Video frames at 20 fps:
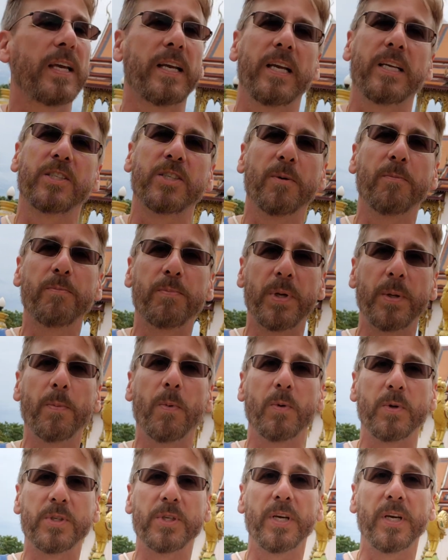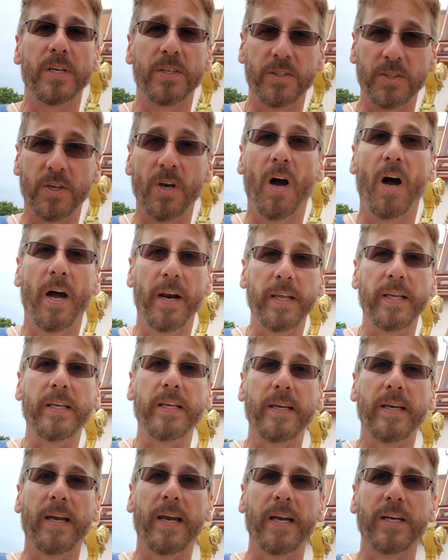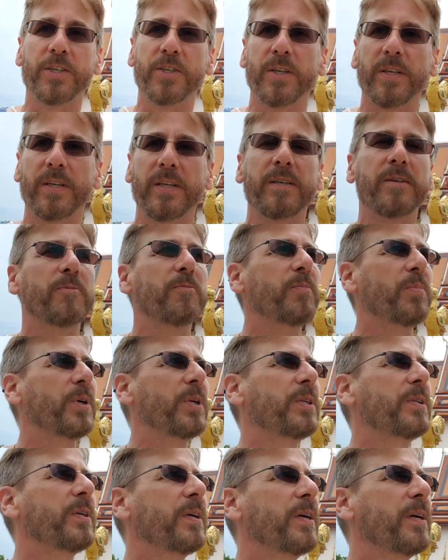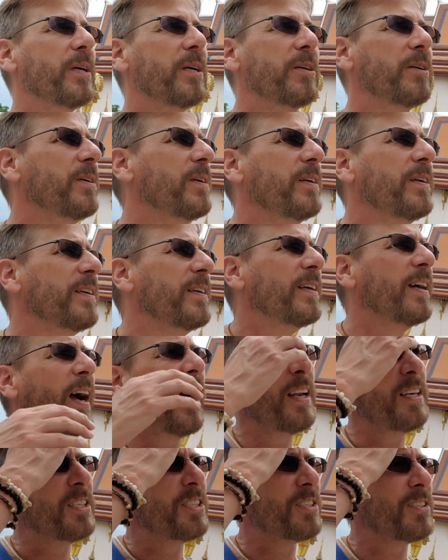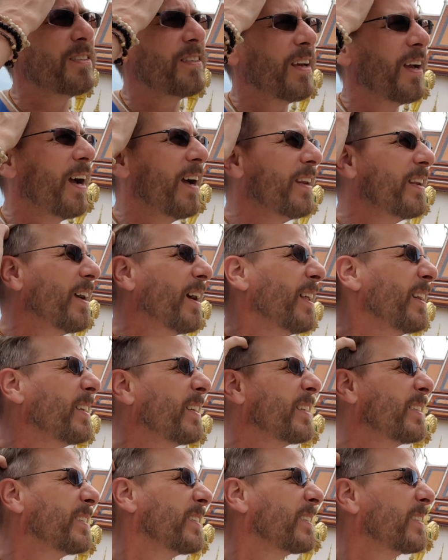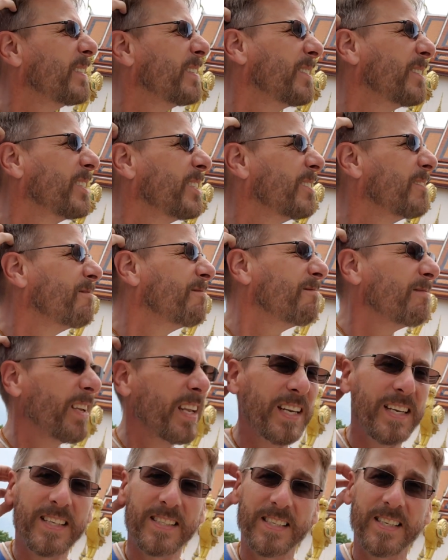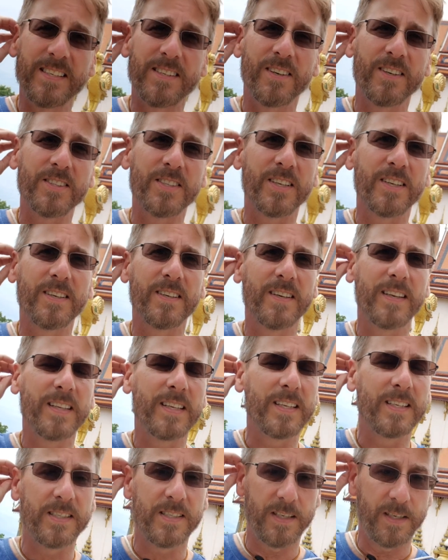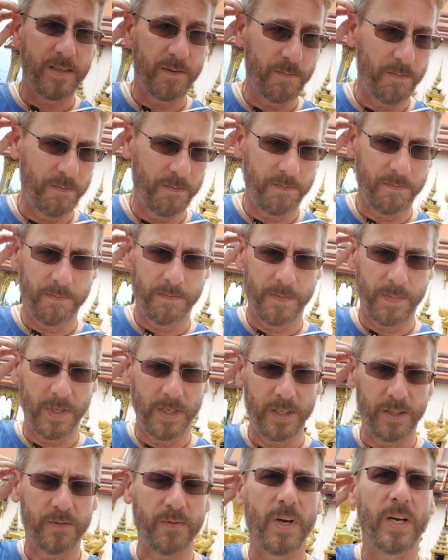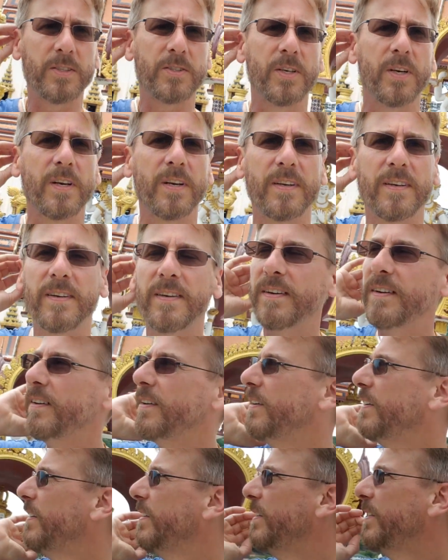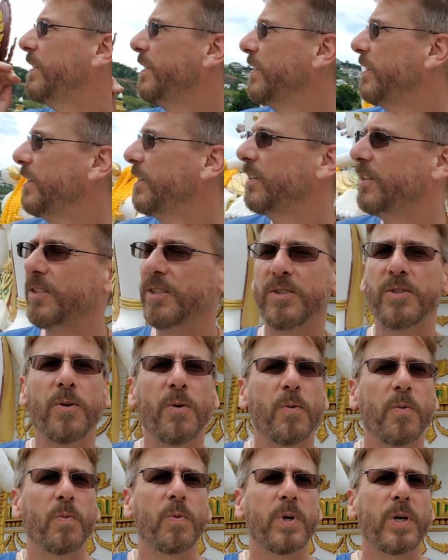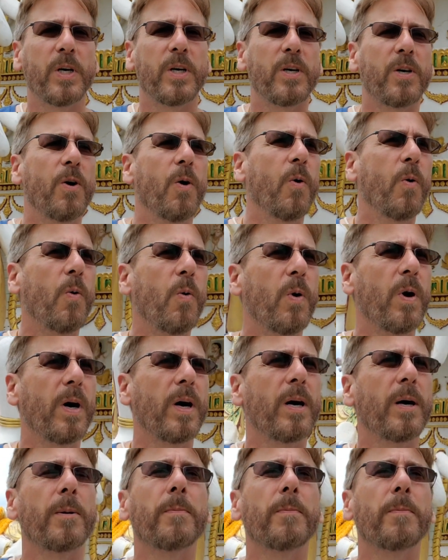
Like some people would say, it's gaudy actually, but I think it's interesting. I think it's fascinating. So we're gonna go.